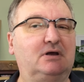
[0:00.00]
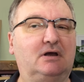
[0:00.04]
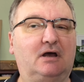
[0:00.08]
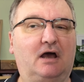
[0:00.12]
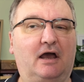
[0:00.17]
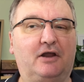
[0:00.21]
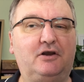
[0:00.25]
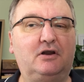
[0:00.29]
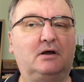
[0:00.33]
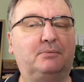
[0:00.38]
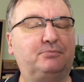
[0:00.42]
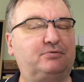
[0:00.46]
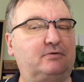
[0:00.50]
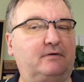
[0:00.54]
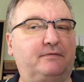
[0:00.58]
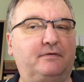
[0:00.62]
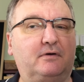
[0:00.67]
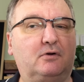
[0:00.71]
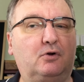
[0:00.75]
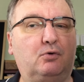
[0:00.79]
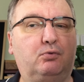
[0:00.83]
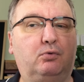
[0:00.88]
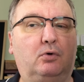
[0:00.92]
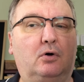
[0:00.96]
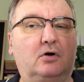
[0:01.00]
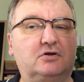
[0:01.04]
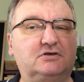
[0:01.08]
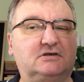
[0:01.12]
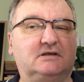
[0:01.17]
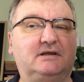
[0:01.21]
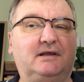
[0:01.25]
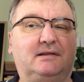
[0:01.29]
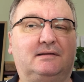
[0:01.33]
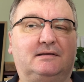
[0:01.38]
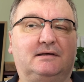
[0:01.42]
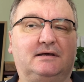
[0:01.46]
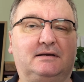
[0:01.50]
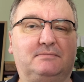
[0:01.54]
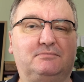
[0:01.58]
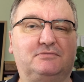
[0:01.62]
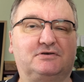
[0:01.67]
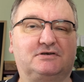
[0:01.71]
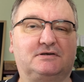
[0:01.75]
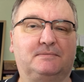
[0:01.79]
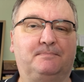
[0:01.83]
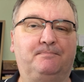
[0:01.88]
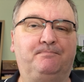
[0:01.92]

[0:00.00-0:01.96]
a number of quarterly themes,